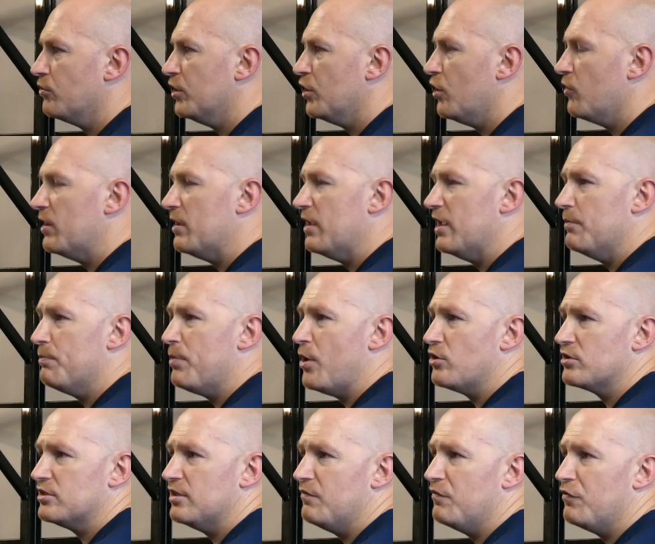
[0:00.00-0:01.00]
You know, he, he
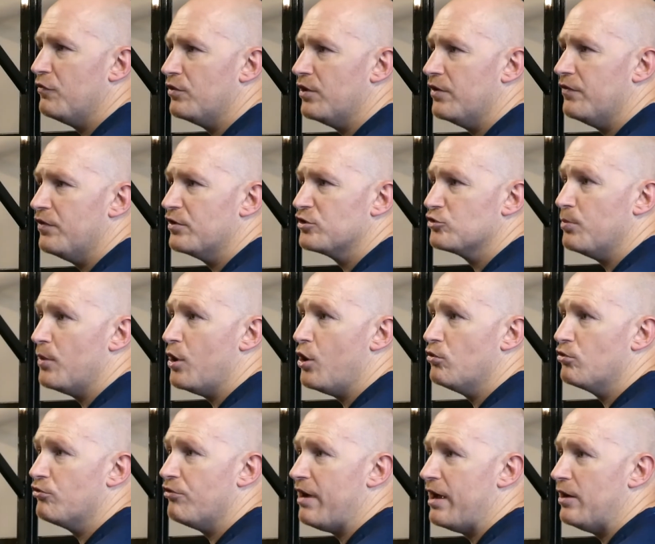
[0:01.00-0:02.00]
boxed in front of a
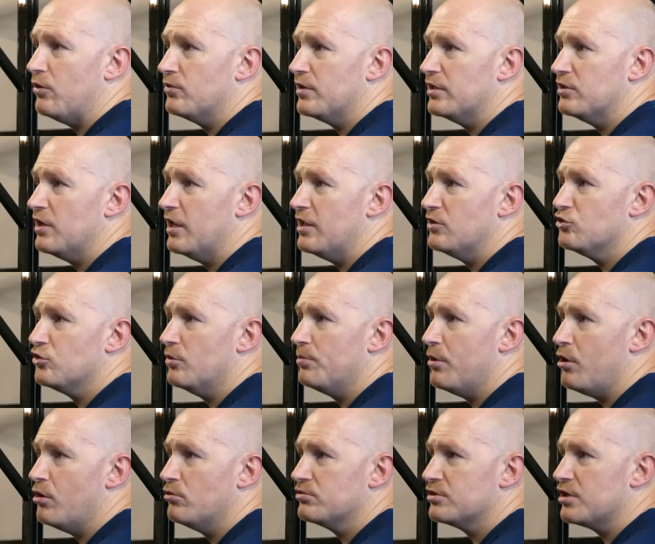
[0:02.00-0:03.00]
small crowd in, in
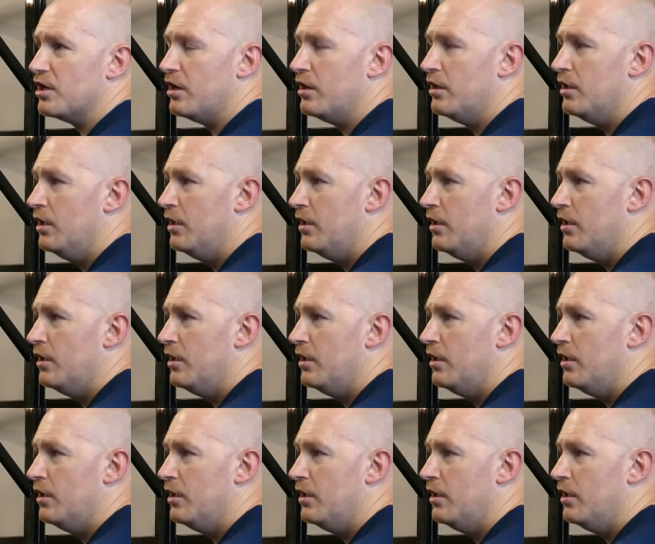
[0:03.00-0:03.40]
Gibraltar.